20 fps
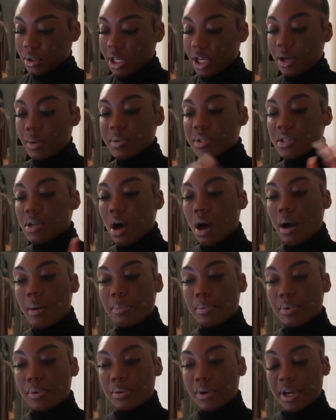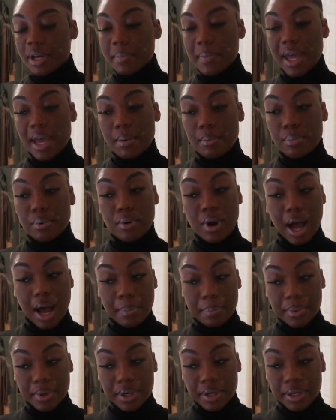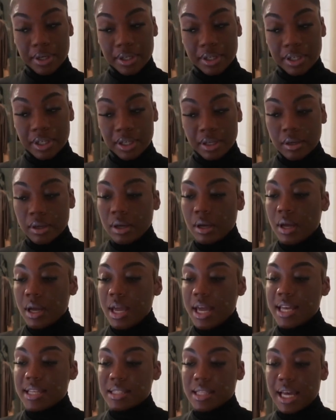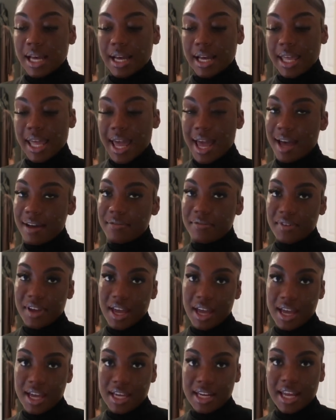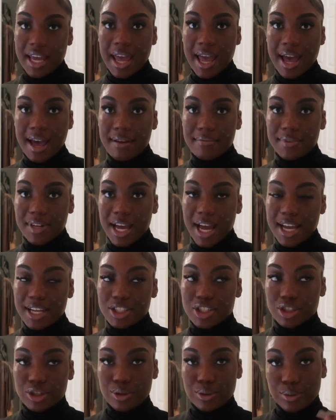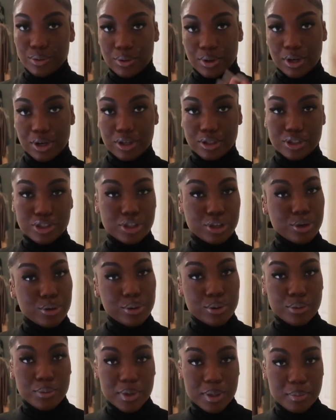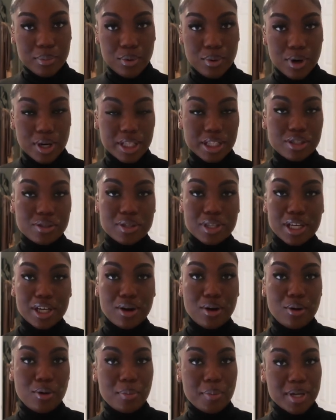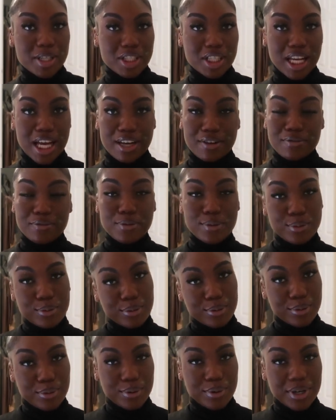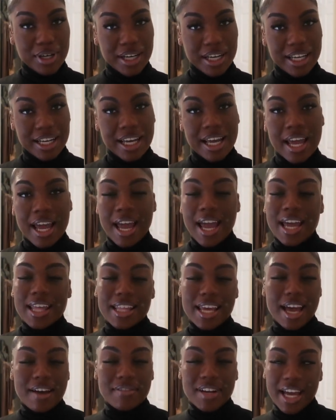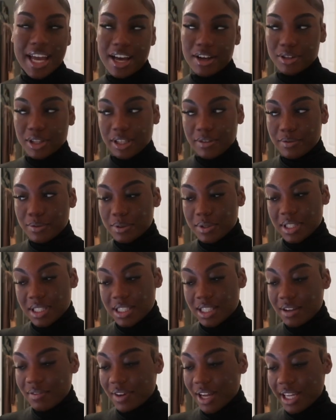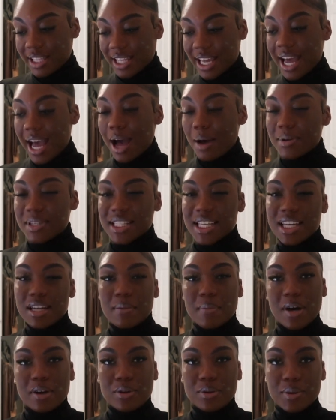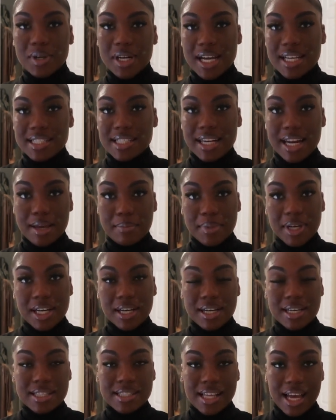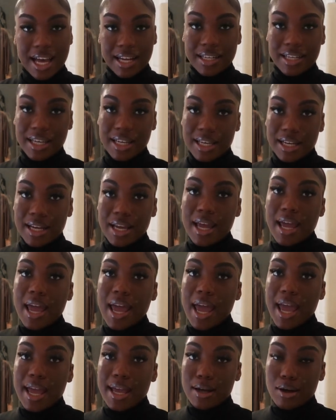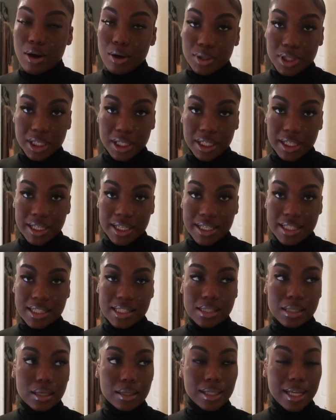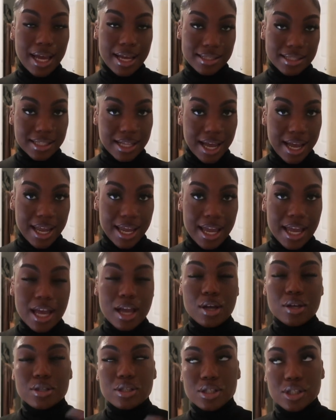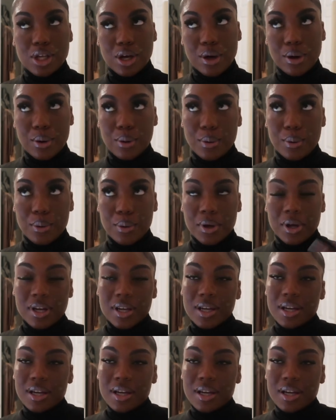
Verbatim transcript: it was called prim and proper it's like a cafe and they have like charcuterie a charcuterie board that you can get a whole bunch of like food on and they have like healthy foods and stuff like that i was thinking about doing that today because i did a colon cleanse last night so